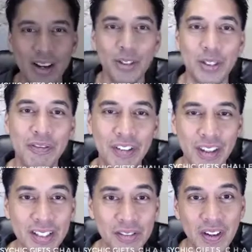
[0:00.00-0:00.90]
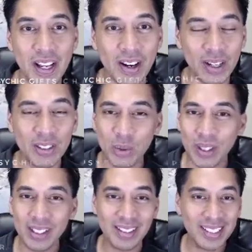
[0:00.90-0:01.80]
So for this video, I just wanted to
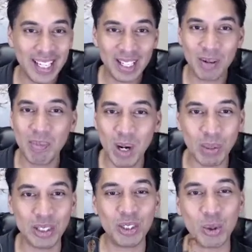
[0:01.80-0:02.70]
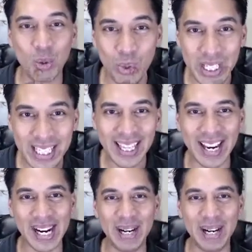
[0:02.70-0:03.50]
take a moment to recap